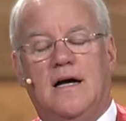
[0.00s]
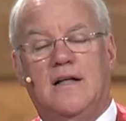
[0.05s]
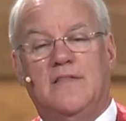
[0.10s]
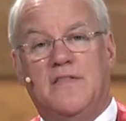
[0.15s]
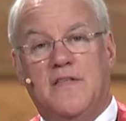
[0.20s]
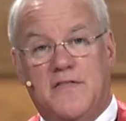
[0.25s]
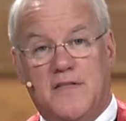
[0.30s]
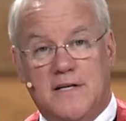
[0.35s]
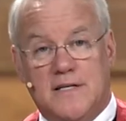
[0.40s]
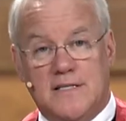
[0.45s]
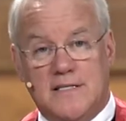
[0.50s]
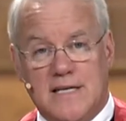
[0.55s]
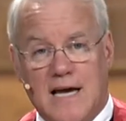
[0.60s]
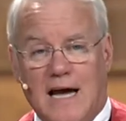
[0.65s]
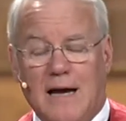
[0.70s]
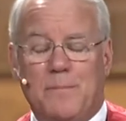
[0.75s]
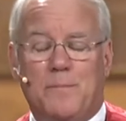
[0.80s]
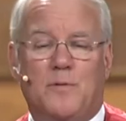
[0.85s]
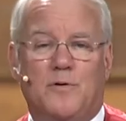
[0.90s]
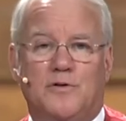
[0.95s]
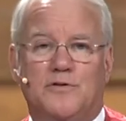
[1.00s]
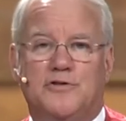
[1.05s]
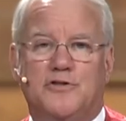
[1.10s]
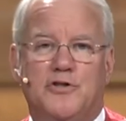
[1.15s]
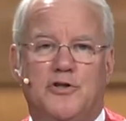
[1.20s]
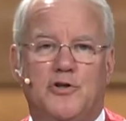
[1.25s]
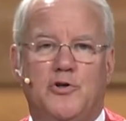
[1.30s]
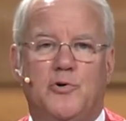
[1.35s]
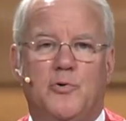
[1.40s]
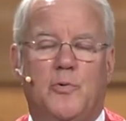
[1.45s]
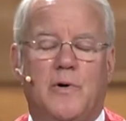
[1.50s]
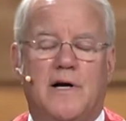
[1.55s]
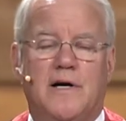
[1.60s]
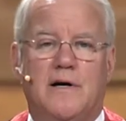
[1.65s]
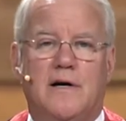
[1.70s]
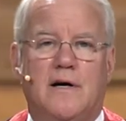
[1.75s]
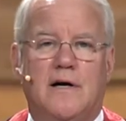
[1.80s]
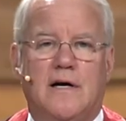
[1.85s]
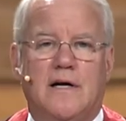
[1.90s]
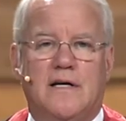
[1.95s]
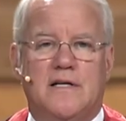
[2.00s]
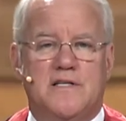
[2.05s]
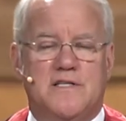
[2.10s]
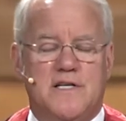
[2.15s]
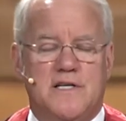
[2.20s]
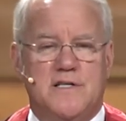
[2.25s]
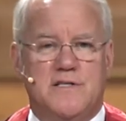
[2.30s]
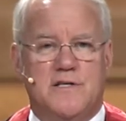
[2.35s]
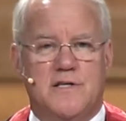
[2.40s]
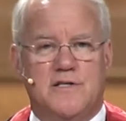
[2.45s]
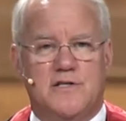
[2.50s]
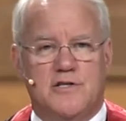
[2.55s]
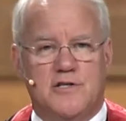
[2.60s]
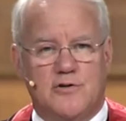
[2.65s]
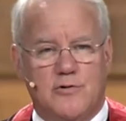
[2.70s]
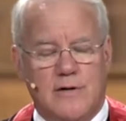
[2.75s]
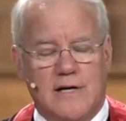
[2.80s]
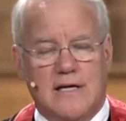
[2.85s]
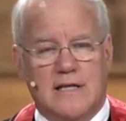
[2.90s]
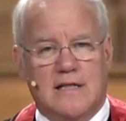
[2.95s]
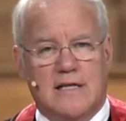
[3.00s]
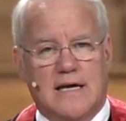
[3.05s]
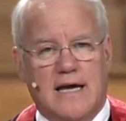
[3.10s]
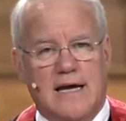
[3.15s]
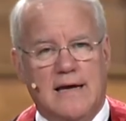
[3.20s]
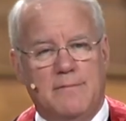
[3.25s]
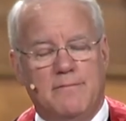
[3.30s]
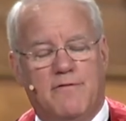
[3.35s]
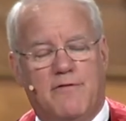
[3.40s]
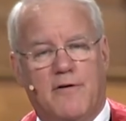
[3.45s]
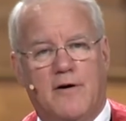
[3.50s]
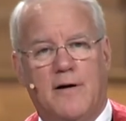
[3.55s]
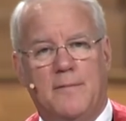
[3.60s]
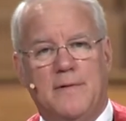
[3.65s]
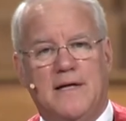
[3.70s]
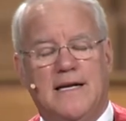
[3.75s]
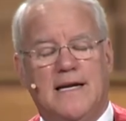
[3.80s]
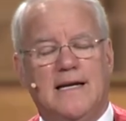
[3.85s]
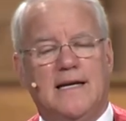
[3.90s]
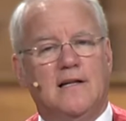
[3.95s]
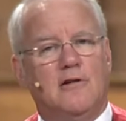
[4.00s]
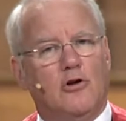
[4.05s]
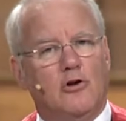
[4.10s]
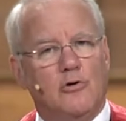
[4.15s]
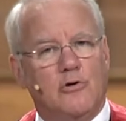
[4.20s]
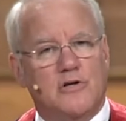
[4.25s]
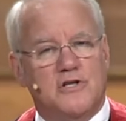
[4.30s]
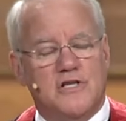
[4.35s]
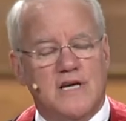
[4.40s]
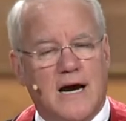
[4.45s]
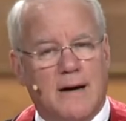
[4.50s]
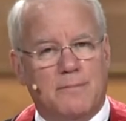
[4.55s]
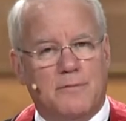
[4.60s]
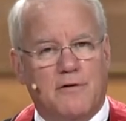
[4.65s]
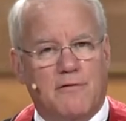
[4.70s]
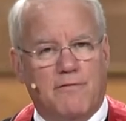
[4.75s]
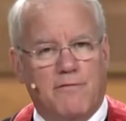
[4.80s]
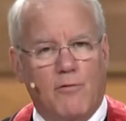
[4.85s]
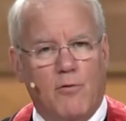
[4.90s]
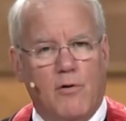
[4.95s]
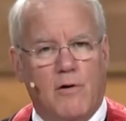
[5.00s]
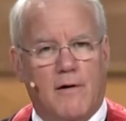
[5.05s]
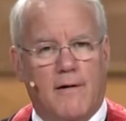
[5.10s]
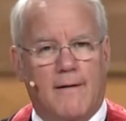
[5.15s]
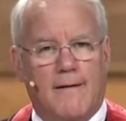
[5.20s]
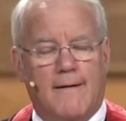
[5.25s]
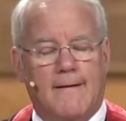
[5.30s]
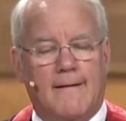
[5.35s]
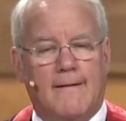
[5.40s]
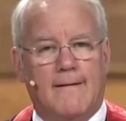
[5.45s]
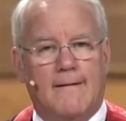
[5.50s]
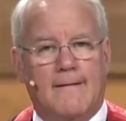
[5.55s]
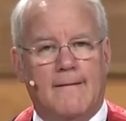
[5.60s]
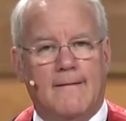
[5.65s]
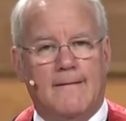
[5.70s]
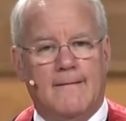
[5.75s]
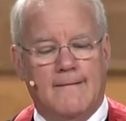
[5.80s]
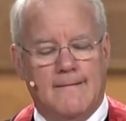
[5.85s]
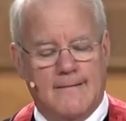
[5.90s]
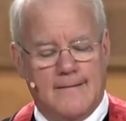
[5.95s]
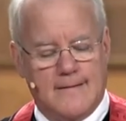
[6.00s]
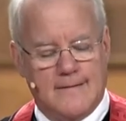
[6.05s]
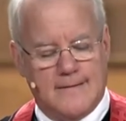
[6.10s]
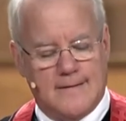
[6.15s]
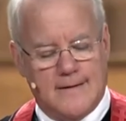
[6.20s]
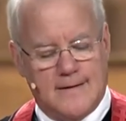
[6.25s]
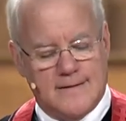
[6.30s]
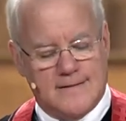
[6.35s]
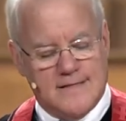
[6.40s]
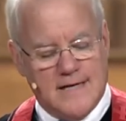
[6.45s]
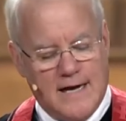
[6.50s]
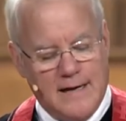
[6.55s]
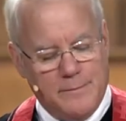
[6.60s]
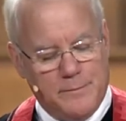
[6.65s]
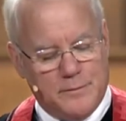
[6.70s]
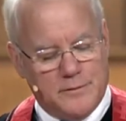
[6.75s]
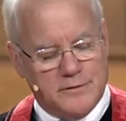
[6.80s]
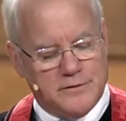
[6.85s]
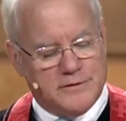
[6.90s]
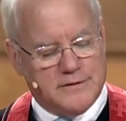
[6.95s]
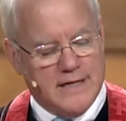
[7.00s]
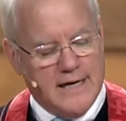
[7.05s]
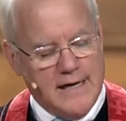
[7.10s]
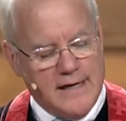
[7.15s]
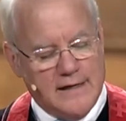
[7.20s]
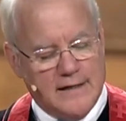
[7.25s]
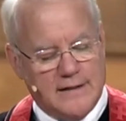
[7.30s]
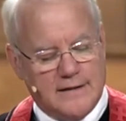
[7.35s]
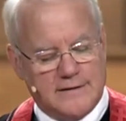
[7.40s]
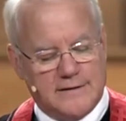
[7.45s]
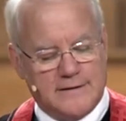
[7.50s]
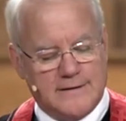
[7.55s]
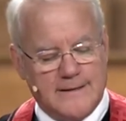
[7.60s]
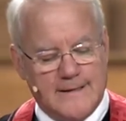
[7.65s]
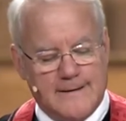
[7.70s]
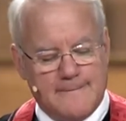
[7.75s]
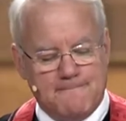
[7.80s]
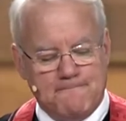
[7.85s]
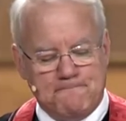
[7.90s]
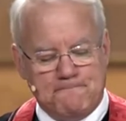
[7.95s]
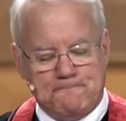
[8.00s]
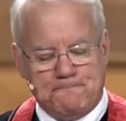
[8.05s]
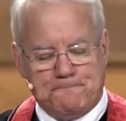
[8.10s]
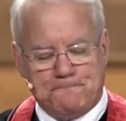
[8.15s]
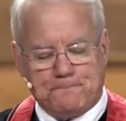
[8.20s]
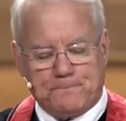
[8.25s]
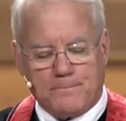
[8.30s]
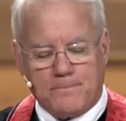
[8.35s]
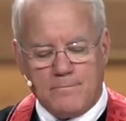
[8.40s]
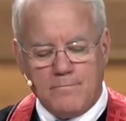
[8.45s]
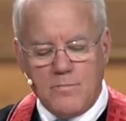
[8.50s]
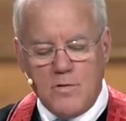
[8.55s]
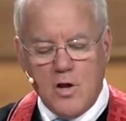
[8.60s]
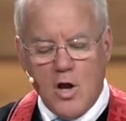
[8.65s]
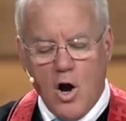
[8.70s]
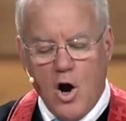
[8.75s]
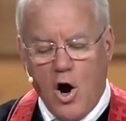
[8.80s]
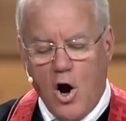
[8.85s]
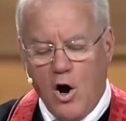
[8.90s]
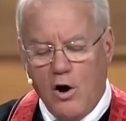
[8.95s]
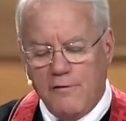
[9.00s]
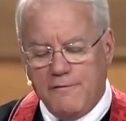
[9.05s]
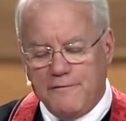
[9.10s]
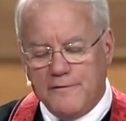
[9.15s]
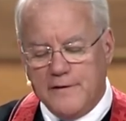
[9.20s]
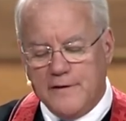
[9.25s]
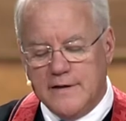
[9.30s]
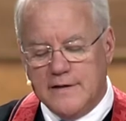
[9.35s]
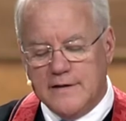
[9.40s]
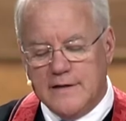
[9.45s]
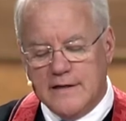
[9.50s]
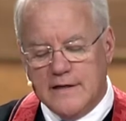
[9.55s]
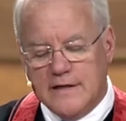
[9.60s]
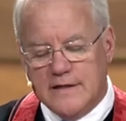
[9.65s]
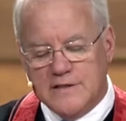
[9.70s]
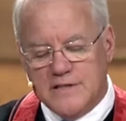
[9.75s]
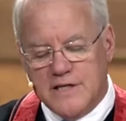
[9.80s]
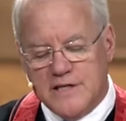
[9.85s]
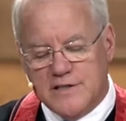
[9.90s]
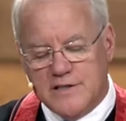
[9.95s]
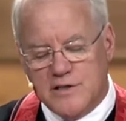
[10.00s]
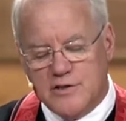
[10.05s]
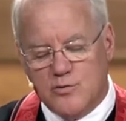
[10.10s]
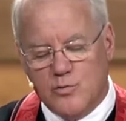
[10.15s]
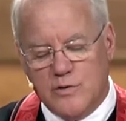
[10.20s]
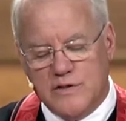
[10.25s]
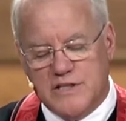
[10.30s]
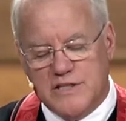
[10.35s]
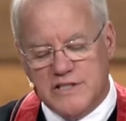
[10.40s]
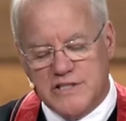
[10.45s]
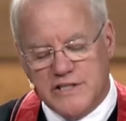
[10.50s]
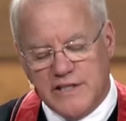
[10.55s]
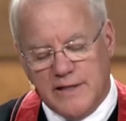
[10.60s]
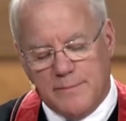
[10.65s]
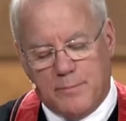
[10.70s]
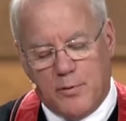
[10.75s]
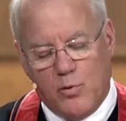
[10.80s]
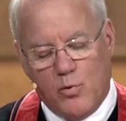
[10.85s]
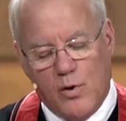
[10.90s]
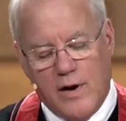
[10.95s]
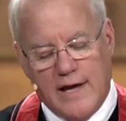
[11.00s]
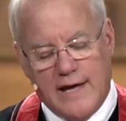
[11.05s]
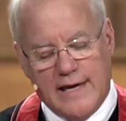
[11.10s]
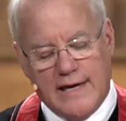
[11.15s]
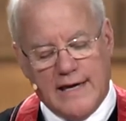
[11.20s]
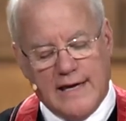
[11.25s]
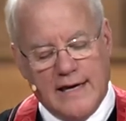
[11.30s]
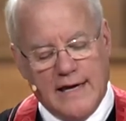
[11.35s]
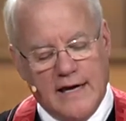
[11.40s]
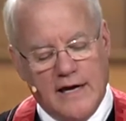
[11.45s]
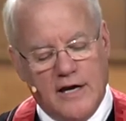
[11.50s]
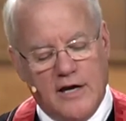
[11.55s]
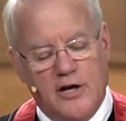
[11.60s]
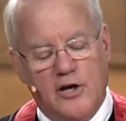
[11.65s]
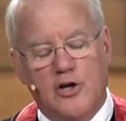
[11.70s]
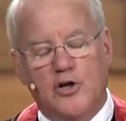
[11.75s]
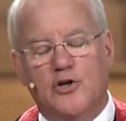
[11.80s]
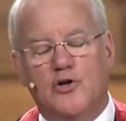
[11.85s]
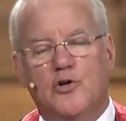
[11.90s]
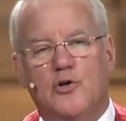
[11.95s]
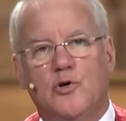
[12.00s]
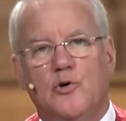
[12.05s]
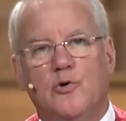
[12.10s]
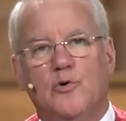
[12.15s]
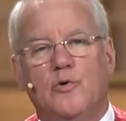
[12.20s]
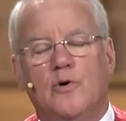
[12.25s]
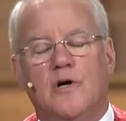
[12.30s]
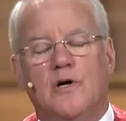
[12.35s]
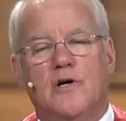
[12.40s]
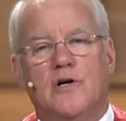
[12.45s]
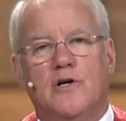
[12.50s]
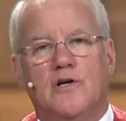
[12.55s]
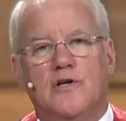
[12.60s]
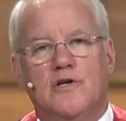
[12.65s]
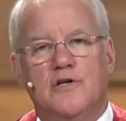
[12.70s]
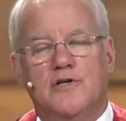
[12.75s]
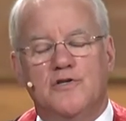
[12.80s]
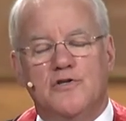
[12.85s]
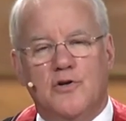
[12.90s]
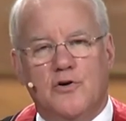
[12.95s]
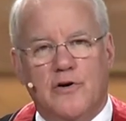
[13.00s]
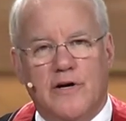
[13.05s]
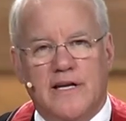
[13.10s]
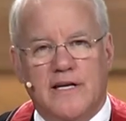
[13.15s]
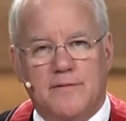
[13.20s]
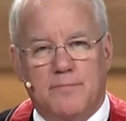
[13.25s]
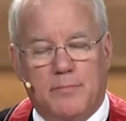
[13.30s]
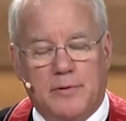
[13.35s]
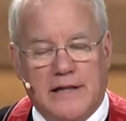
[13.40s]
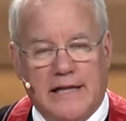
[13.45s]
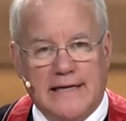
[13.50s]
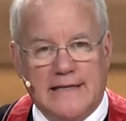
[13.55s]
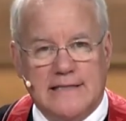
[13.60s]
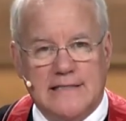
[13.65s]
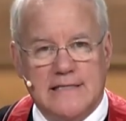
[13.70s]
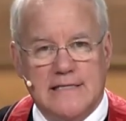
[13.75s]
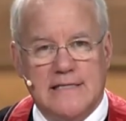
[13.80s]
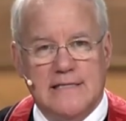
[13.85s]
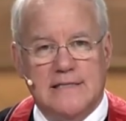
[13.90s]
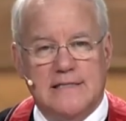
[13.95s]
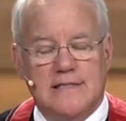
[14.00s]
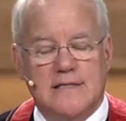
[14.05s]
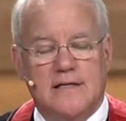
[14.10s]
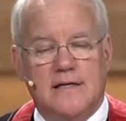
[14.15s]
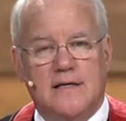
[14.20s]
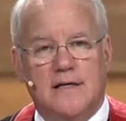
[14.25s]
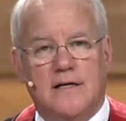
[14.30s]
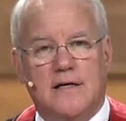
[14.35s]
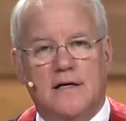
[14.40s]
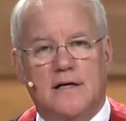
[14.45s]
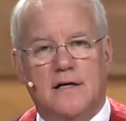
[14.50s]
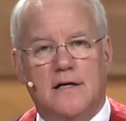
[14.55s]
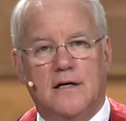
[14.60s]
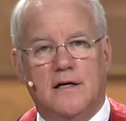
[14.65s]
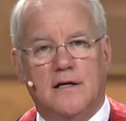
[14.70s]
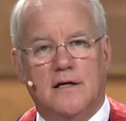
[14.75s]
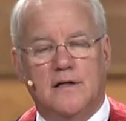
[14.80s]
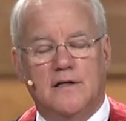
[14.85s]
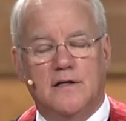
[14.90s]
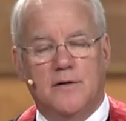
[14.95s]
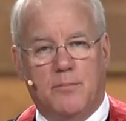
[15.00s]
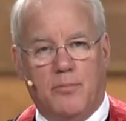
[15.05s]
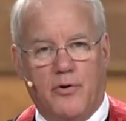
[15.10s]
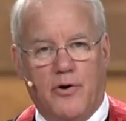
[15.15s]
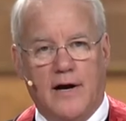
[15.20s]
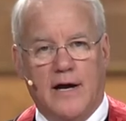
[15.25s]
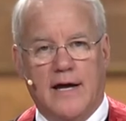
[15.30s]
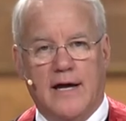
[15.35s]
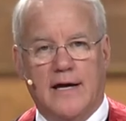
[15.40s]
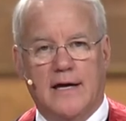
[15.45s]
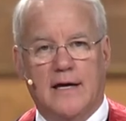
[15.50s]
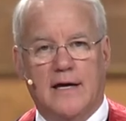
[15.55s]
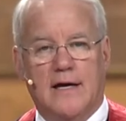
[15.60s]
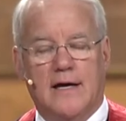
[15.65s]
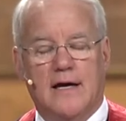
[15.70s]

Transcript: that the disciples knew where Jesus' strength came from. And in Luke chapter 4, the disciples tell us that often Jesus would slip away to deserted places to pray.